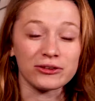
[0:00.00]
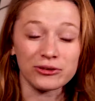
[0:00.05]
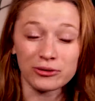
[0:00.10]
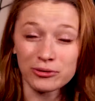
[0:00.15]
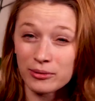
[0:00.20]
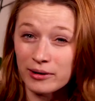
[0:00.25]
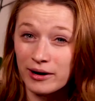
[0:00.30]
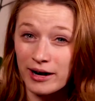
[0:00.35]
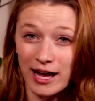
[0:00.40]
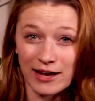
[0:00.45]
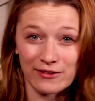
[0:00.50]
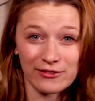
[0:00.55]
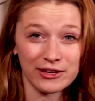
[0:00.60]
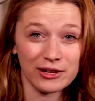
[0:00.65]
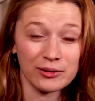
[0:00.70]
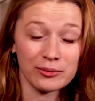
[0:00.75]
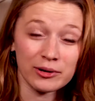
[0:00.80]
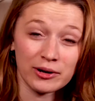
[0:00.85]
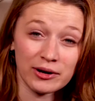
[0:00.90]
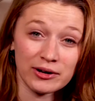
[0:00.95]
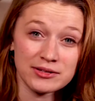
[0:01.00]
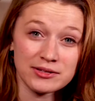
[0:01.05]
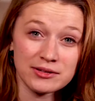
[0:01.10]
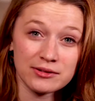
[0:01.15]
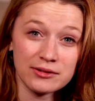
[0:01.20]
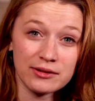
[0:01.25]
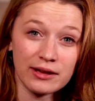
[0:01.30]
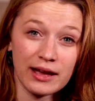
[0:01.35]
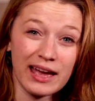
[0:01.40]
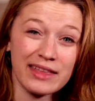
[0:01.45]
you are having a
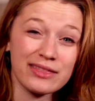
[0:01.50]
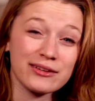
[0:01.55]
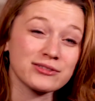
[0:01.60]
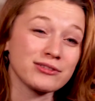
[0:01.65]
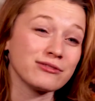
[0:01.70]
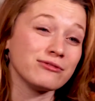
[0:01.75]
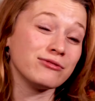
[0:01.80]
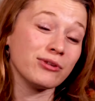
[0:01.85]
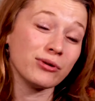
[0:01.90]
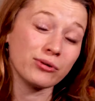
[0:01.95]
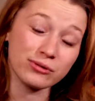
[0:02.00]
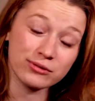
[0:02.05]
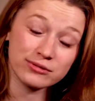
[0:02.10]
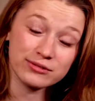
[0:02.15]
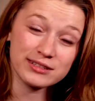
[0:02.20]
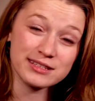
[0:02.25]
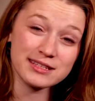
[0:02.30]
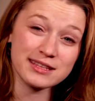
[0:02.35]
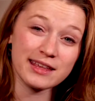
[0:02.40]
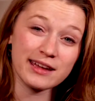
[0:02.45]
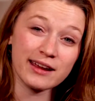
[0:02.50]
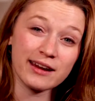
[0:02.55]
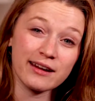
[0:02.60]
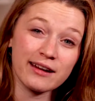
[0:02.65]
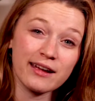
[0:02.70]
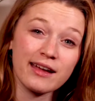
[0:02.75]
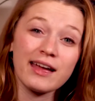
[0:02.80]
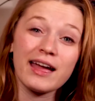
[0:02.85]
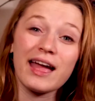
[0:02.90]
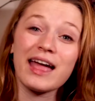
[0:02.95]
rehearsal and there's a vocalist
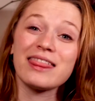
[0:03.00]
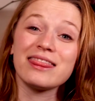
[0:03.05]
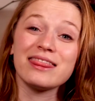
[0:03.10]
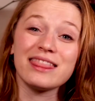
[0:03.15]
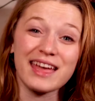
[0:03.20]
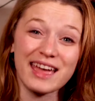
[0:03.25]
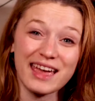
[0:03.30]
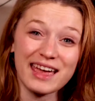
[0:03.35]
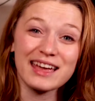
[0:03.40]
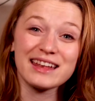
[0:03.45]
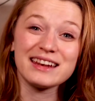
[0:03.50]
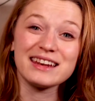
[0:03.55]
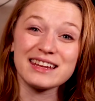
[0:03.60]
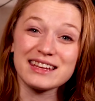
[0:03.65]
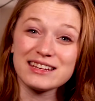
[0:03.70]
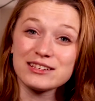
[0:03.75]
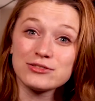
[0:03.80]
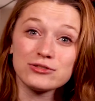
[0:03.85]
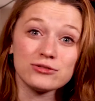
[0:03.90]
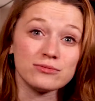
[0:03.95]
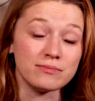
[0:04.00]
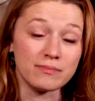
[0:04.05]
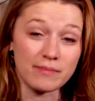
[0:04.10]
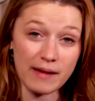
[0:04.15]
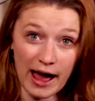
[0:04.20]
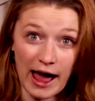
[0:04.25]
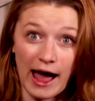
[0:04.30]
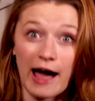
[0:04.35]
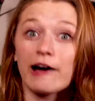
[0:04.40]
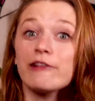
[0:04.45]
there and they need to
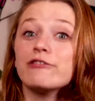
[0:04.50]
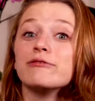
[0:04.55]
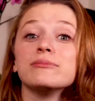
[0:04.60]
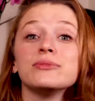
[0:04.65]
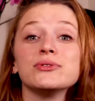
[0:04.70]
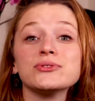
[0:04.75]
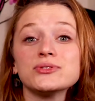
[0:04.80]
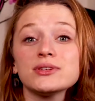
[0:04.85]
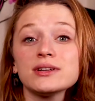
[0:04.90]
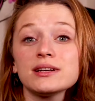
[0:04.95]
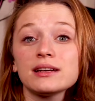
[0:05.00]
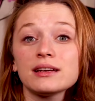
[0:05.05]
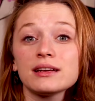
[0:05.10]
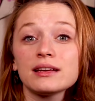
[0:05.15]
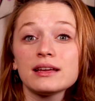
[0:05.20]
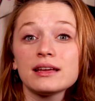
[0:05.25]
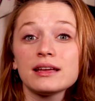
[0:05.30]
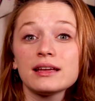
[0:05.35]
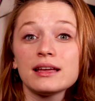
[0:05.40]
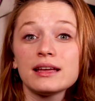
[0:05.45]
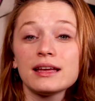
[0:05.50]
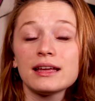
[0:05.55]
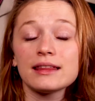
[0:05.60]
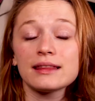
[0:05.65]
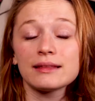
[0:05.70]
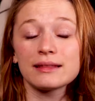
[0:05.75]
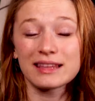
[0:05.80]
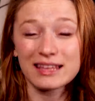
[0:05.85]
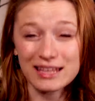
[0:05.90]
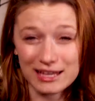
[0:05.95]
have music,
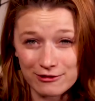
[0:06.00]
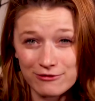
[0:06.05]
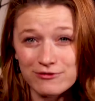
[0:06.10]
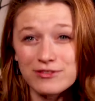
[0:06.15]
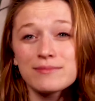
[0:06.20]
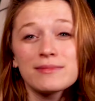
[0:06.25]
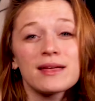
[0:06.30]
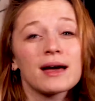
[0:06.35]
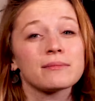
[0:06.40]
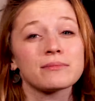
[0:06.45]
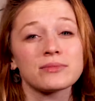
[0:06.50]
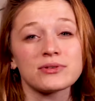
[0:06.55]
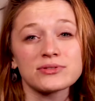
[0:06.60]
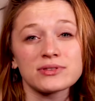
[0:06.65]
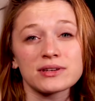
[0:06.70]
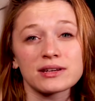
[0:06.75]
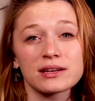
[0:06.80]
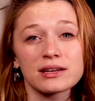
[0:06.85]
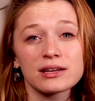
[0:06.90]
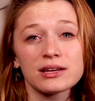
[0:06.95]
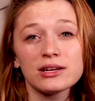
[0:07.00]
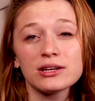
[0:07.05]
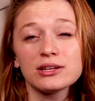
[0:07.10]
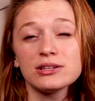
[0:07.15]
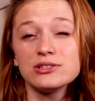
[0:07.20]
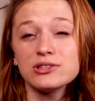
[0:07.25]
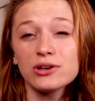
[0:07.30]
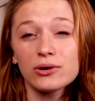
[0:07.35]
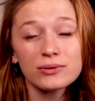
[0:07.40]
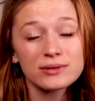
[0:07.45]
give them that music.
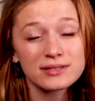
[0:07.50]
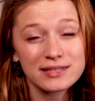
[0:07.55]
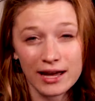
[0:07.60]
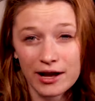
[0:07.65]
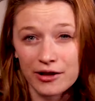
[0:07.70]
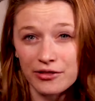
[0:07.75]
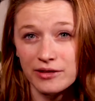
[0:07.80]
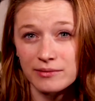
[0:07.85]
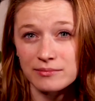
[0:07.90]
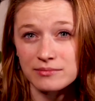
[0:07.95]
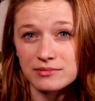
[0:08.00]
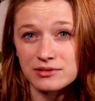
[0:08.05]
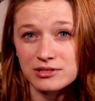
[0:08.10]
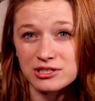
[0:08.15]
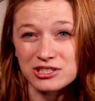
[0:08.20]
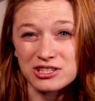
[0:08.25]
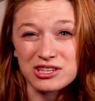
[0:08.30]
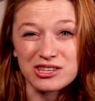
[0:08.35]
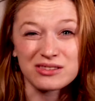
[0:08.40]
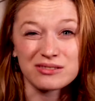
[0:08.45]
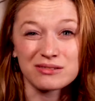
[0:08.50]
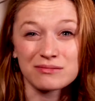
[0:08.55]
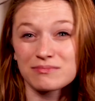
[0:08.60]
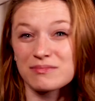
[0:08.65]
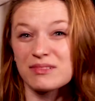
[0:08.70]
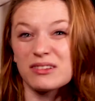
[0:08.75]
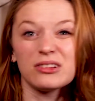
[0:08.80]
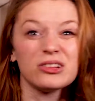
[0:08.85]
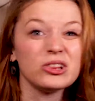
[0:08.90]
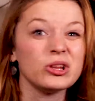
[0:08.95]
Don't tell them to just
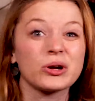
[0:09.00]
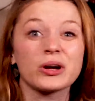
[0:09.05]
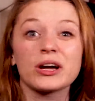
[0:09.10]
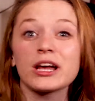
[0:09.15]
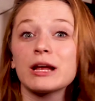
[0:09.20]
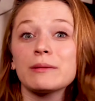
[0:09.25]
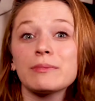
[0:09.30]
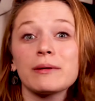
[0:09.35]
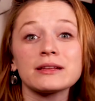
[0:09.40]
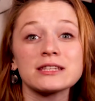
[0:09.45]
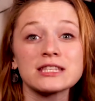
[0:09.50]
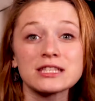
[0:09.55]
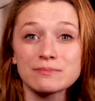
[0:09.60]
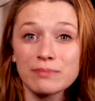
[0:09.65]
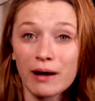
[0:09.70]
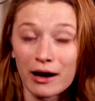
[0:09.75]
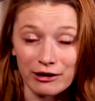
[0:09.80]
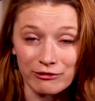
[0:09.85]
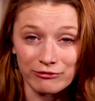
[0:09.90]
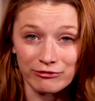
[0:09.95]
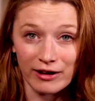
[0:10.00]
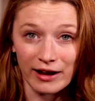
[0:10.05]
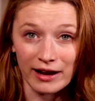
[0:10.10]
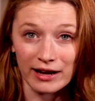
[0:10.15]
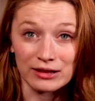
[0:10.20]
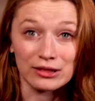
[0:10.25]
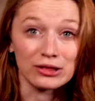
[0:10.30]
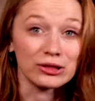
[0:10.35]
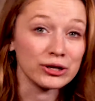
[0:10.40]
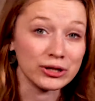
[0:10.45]
look it up on
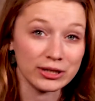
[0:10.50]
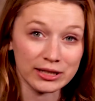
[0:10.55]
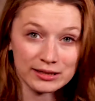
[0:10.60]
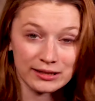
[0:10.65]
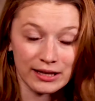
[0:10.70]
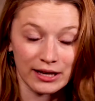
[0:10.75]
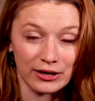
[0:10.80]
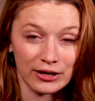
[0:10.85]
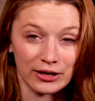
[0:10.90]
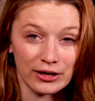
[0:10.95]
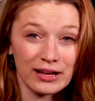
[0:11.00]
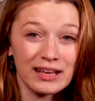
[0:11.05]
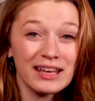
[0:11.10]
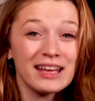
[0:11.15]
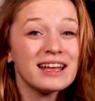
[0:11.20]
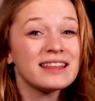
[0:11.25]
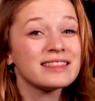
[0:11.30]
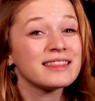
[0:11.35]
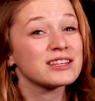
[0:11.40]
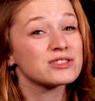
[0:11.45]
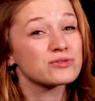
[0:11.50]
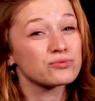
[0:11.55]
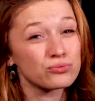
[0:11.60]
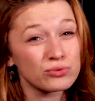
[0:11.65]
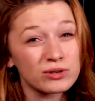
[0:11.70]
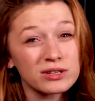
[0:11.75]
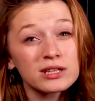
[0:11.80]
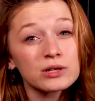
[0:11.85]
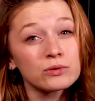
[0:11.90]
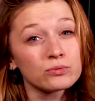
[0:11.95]
Spotify and learn it later. That's
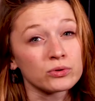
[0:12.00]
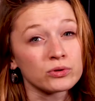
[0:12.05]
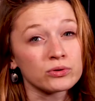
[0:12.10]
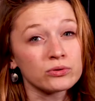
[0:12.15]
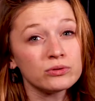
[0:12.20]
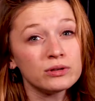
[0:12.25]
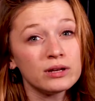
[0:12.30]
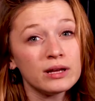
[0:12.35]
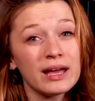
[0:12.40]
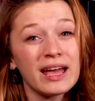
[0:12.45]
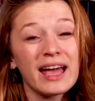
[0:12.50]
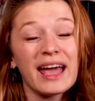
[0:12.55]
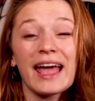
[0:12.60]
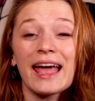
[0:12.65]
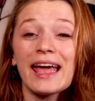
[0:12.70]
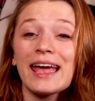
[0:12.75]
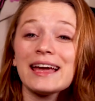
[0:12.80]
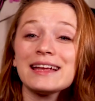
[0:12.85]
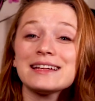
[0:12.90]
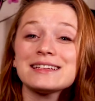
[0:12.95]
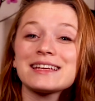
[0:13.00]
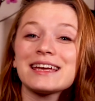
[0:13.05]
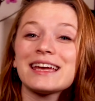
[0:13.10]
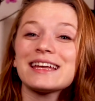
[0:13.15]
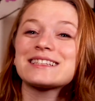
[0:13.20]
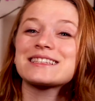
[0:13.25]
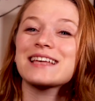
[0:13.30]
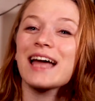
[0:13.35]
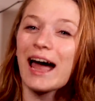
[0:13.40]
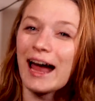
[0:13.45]
really rude, and
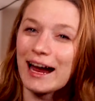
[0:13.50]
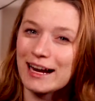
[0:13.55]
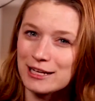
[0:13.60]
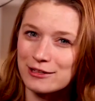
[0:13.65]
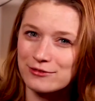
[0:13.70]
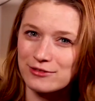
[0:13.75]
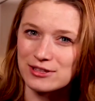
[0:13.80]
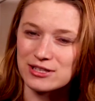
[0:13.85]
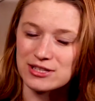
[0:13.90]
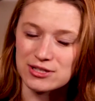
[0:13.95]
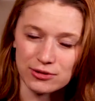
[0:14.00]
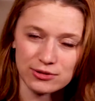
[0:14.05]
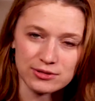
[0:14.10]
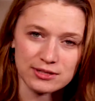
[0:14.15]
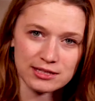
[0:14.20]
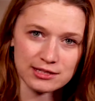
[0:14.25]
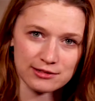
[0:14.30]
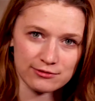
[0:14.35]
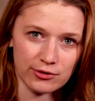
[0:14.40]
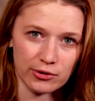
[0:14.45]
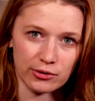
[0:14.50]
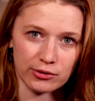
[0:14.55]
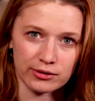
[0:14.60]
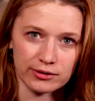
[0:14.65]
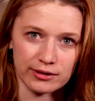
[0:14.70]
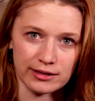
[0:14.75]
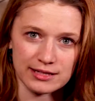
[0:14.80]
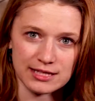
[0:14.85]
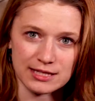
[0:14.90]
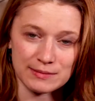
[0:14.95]
it's kind of insulting to
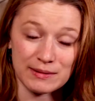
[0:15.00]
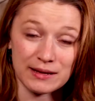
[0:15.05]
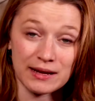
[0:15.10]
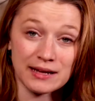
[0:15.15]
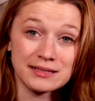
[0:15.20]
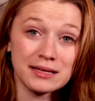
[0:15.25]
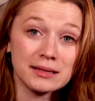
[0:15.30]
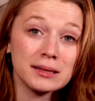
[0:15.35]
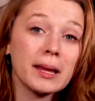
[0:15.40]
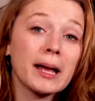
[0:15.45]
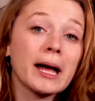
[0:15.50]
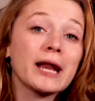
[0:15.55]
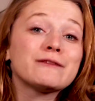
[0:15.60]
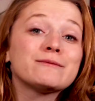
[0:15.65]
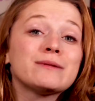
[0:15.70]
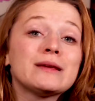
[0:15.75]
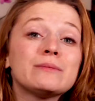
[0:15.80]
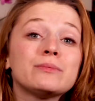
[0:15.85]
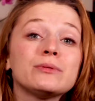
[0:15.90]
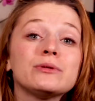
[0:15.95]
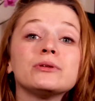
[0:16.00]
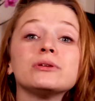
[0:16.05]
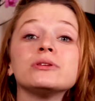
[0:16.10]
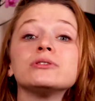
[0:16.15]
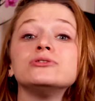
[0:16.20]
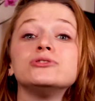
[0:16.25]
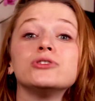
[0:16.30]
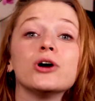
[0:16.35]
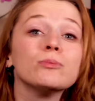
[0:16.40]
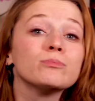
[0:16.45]
vocalists because a lot of people
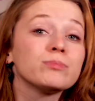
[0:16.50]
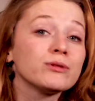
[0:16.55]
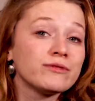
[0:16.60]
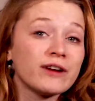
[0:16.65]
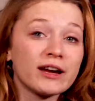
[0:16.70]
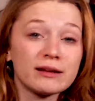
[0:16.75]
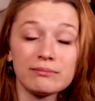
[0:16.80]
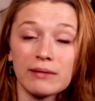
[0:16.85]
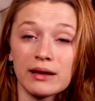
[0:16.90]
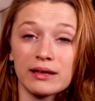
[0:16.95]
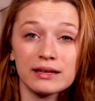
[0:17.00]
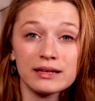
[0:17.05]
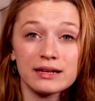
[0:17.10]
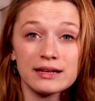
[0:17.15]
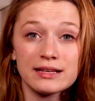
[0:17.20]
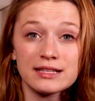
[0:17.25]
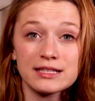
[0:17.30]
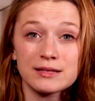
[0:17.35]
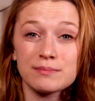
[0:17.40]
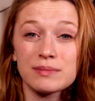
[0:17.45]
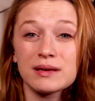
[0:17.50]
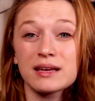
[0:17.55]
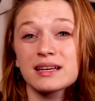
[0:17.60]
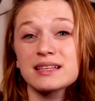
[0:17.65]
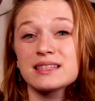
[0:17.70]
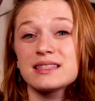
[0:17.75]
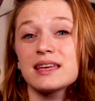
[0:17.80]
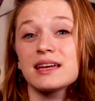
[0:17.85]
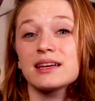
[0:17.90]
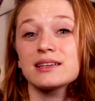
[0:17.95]
don't provide melodies
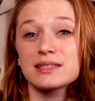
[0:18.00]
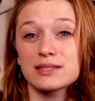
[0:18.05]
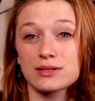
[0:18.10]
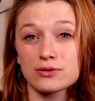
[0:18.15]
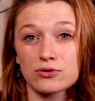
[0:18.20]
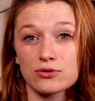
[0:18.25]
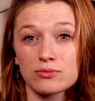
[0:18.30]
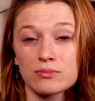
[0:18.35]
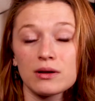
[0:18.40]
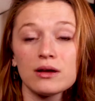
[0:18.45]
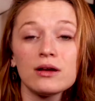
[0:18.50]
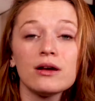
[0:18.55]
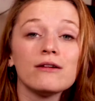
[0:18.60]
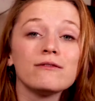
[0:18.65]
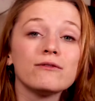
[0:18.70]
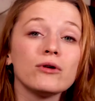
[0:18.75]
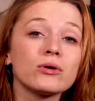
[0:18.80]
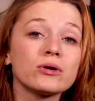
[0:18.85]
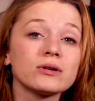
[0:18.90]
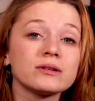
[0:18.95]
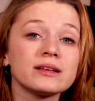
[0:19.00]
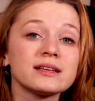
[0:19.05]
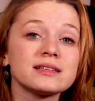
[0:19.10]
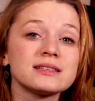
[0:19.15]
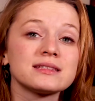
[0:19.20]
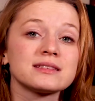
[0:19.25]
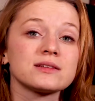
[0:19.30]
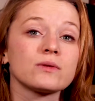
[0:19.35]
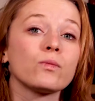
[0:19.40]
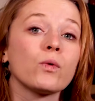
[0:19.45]
because they assume
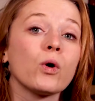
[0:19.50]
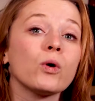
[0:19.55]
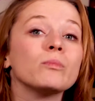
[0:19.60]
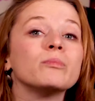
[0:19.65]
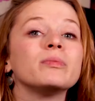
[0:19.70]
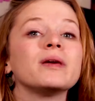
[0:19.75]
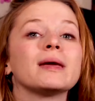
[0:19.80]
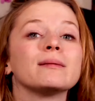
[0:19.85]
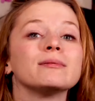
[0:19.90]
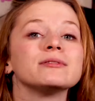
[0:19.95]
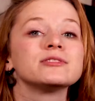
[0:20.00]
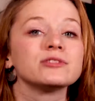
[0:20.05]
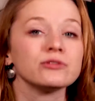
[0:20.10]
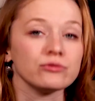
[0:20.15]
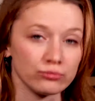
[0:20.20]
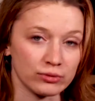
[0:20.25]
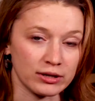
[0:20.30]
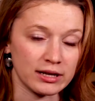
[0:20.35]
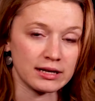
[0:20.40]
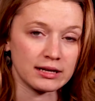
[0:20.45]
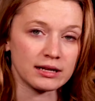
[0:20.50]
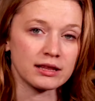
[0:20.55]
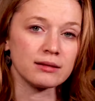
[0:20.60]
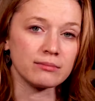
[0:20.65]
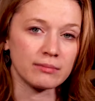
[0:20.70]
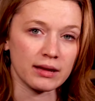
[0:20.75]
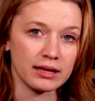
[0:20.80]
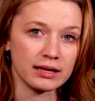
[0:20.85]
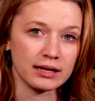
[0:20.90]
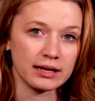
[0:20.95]
vocalists won't be able to read the
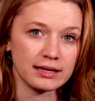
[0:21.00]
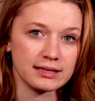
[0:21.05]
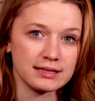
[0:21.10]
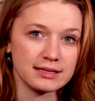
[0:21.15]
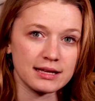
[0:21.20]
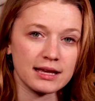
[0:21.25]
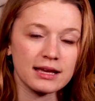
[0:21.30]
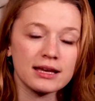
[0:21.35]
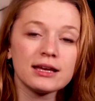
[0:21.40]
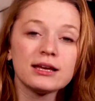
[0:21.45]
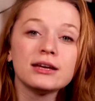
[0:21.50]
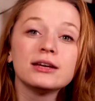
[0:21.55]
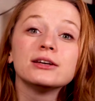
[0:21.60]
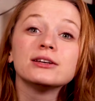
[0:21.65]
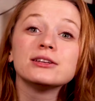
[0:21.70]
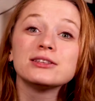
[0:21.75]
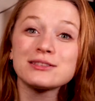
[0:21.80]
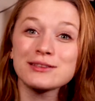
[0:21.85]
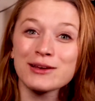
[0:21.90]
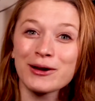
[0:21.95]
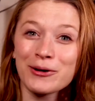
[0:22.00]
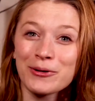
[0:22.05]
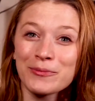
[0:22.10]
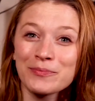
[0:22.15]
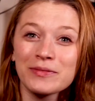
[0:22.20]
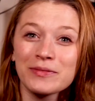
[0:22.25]
melodies. So,